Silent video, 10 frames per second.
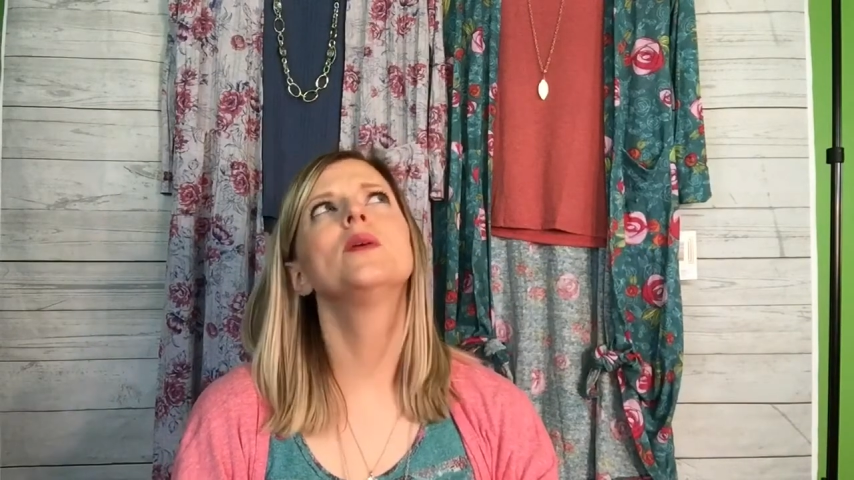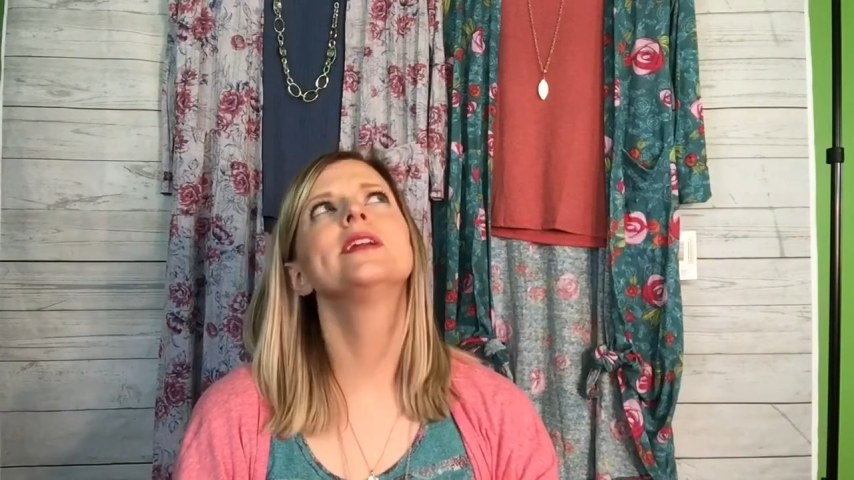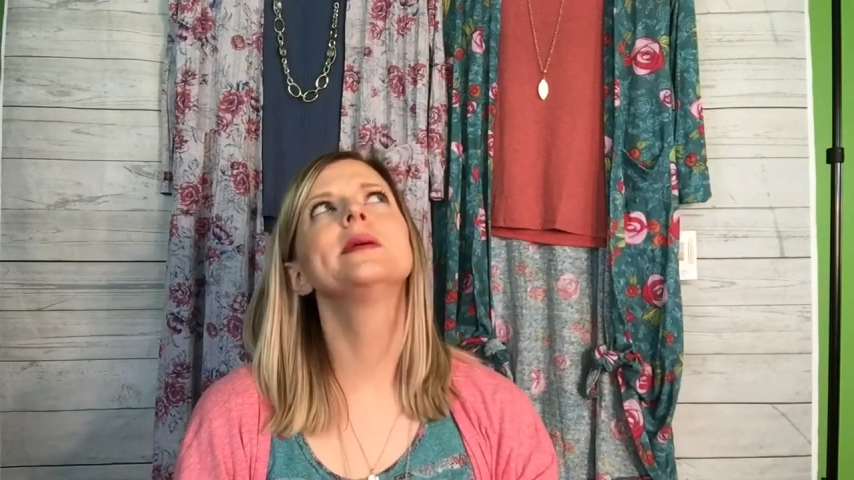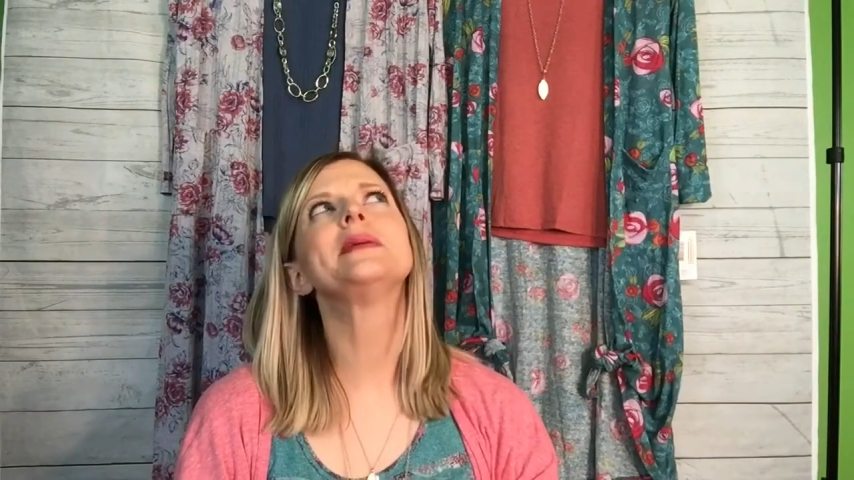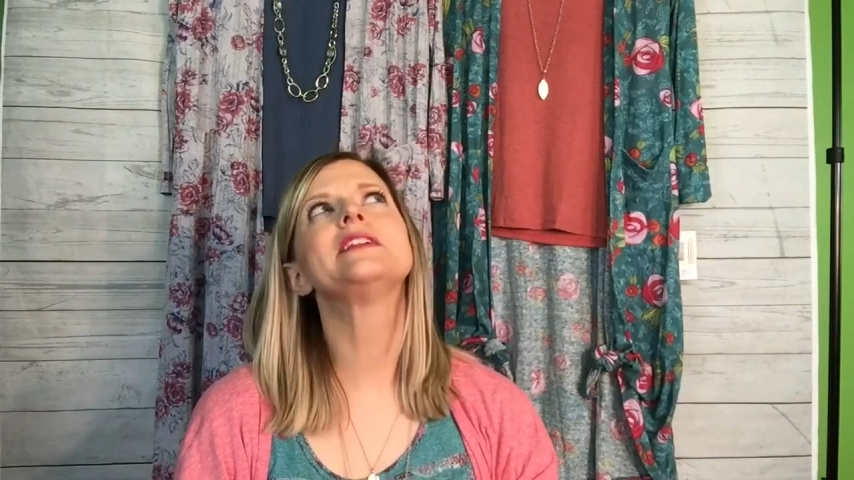
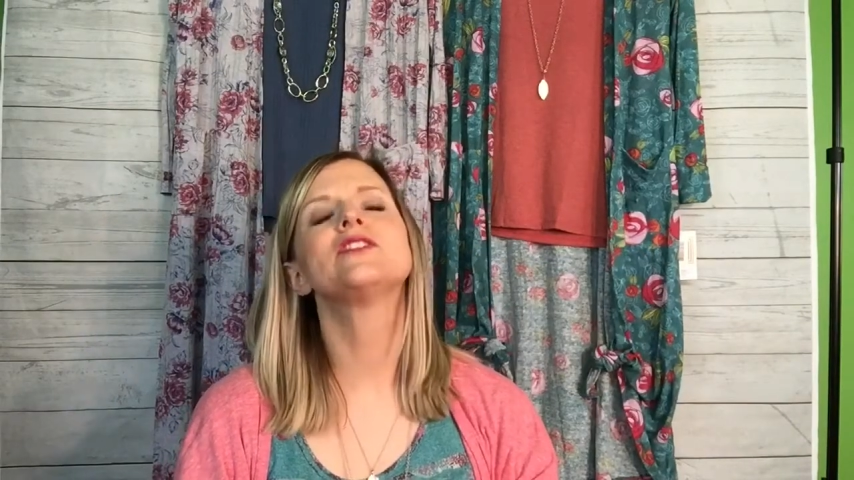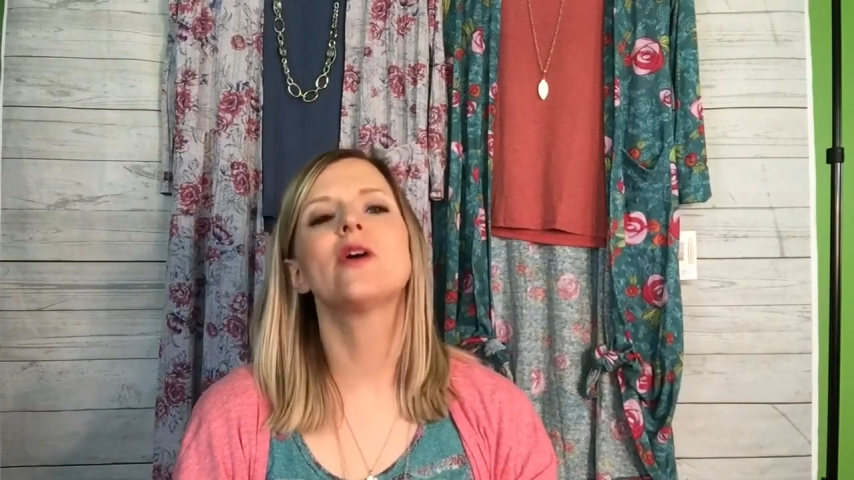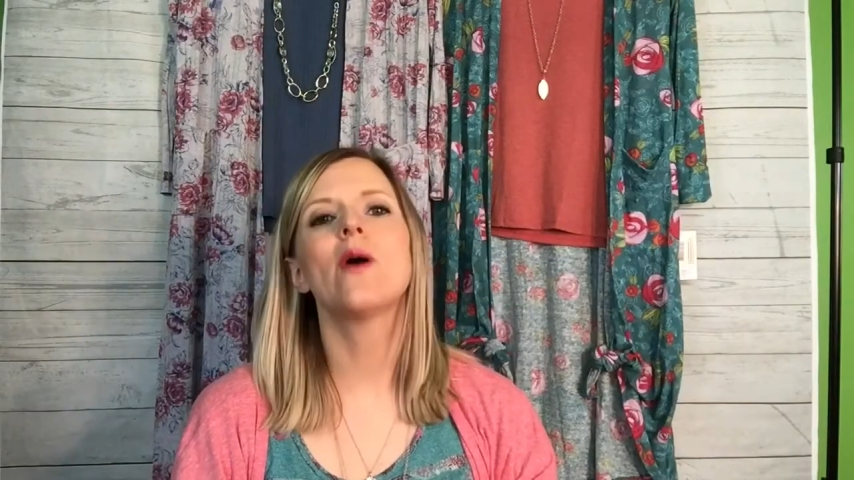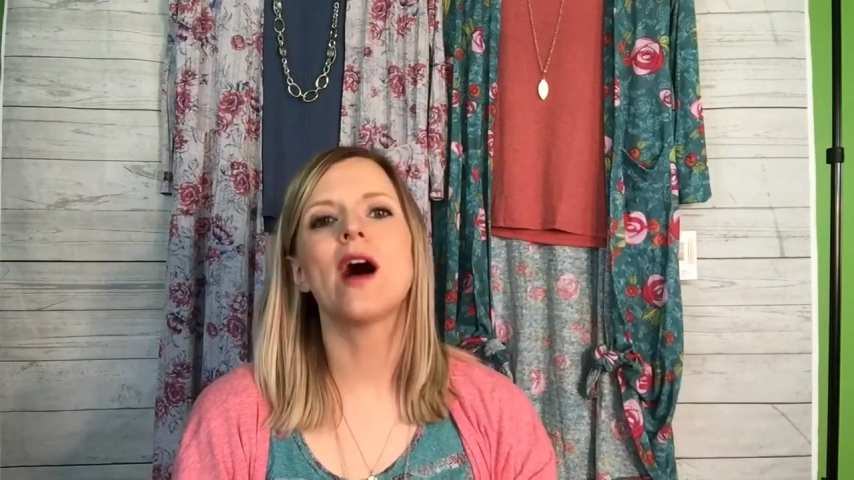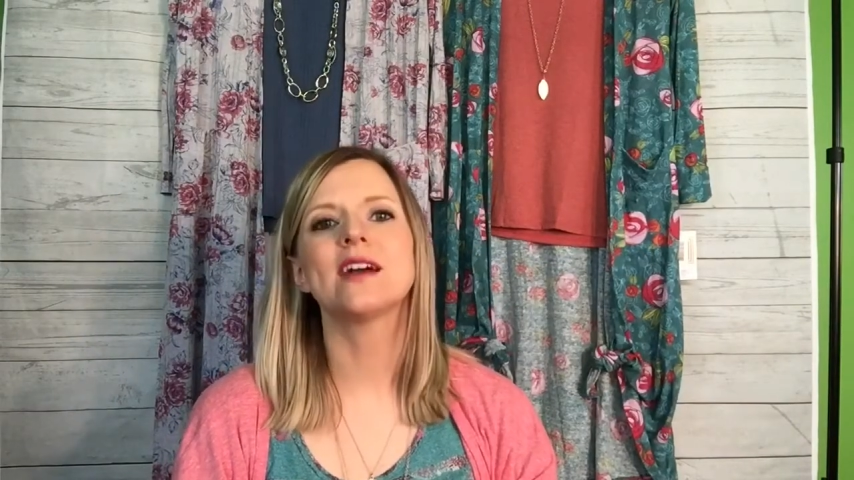wouldn't it be
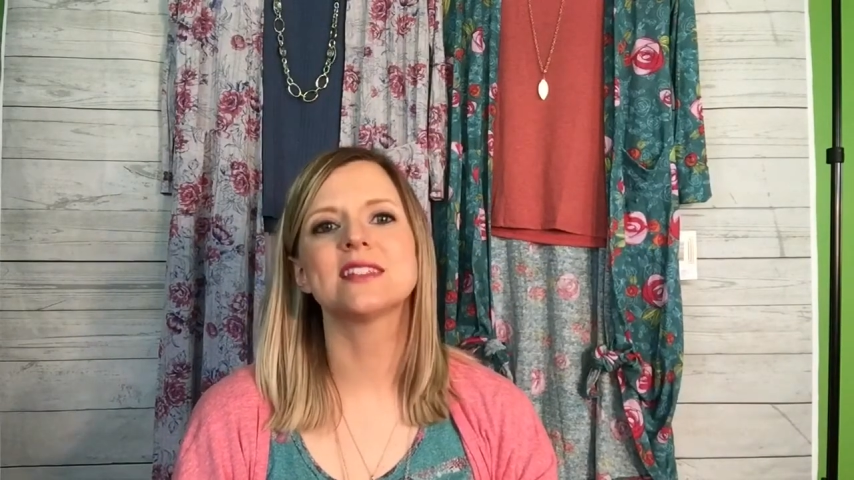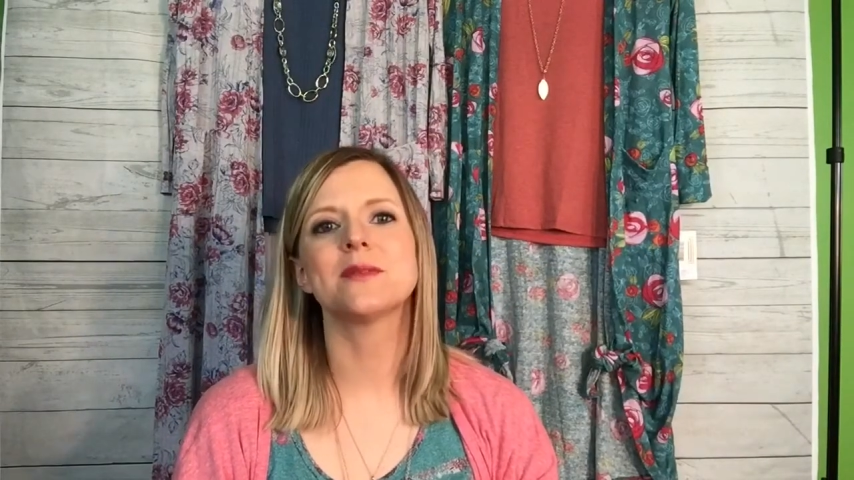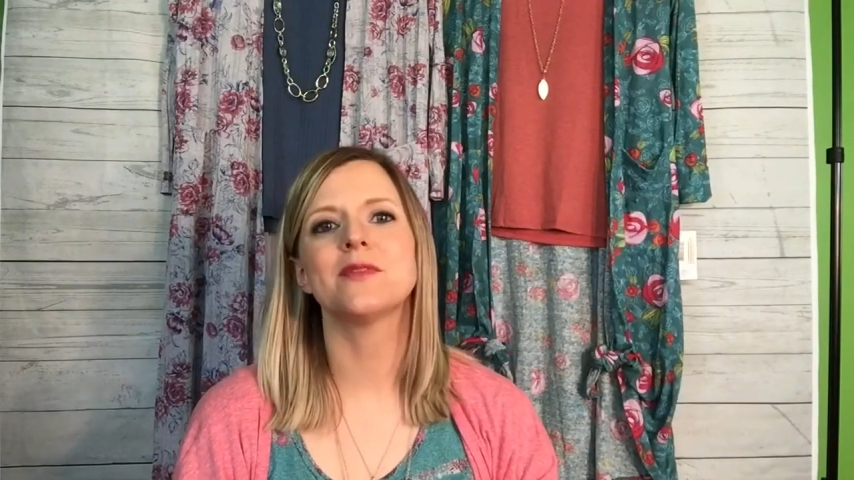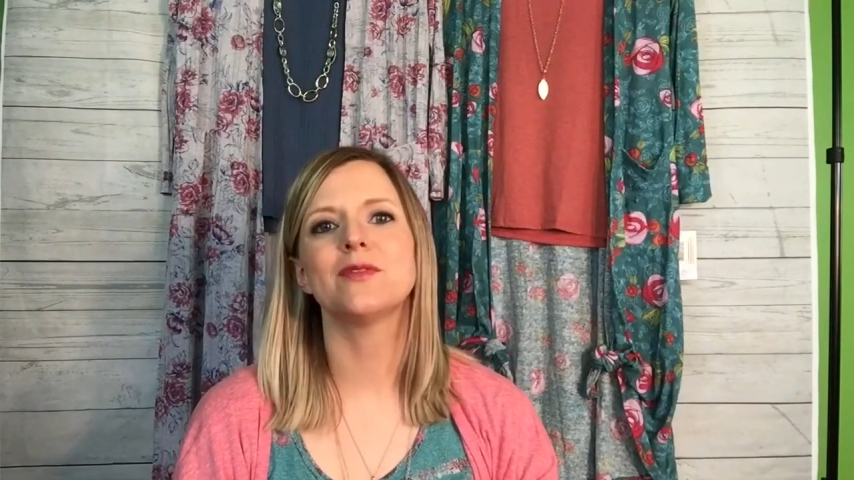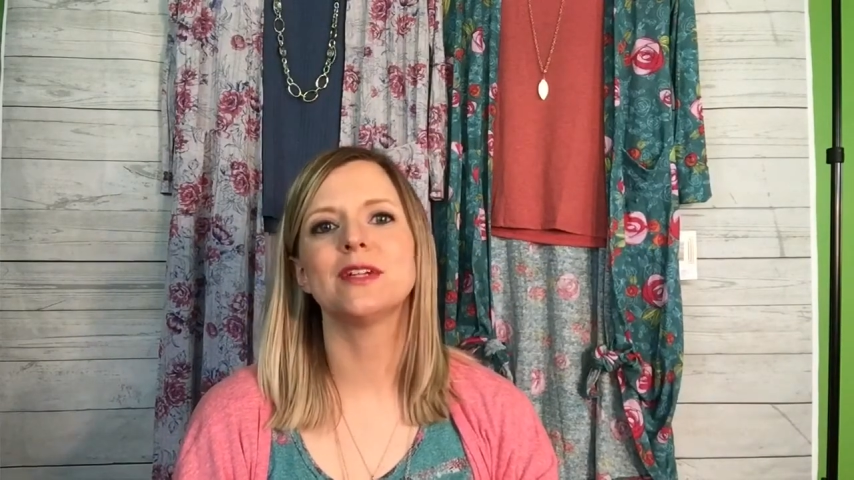so
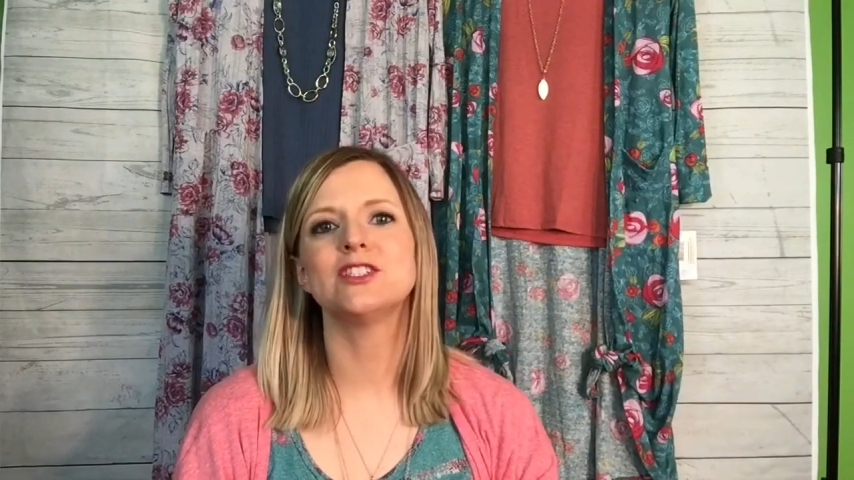awesome if we